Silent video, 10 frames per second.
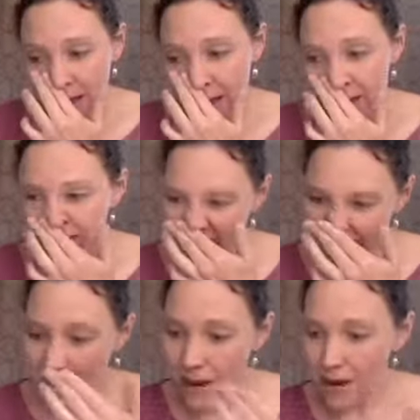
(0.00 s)
they
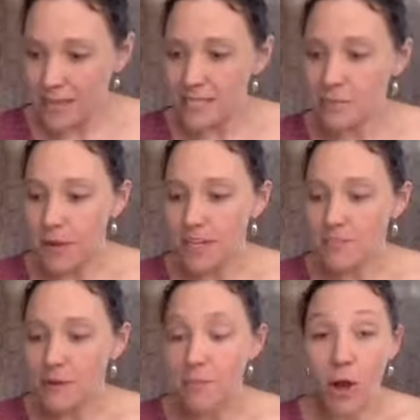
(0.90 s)
carried
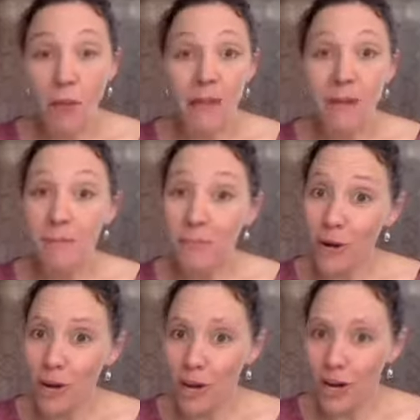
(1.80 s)
spicery, balm, and
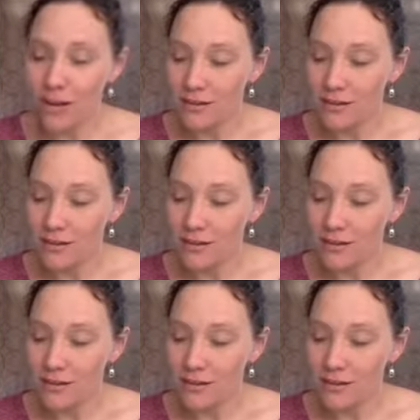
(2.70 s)
myrrh.